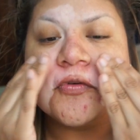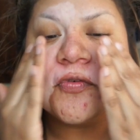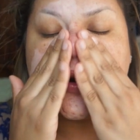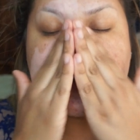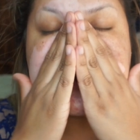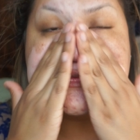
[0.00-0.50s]

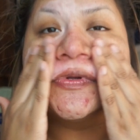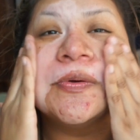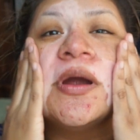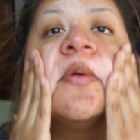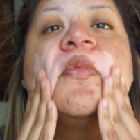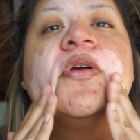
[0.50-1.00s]
first
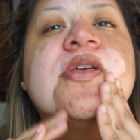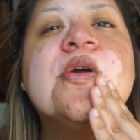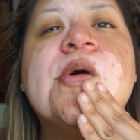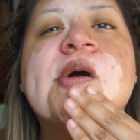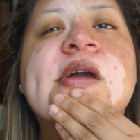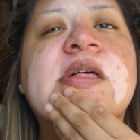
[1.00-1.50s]
where I'm really
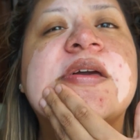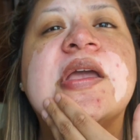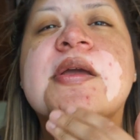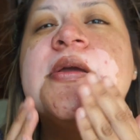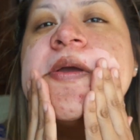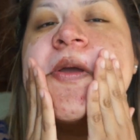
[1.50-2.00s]

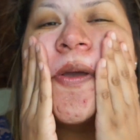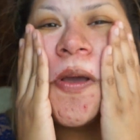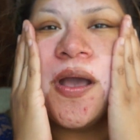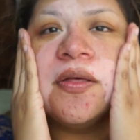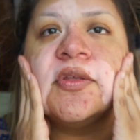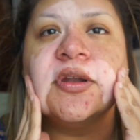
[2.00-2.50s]
oily,
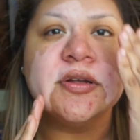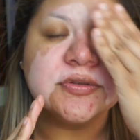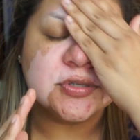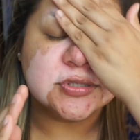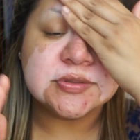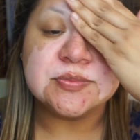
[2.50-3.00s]
and then I'll
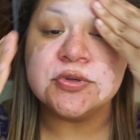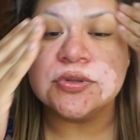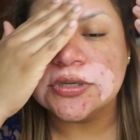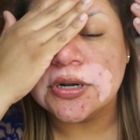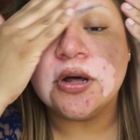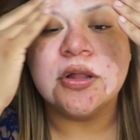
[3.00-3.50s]
just
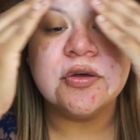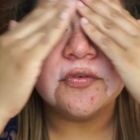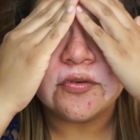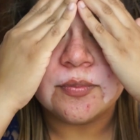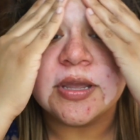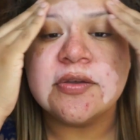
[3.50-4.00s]
smooth it all
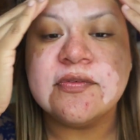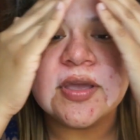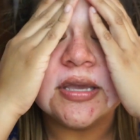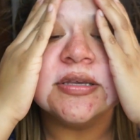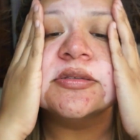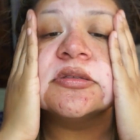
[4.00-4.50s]
over my
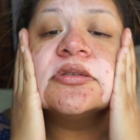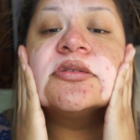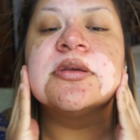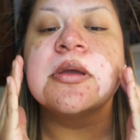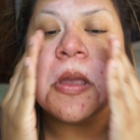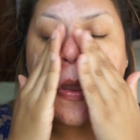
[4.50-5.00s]
face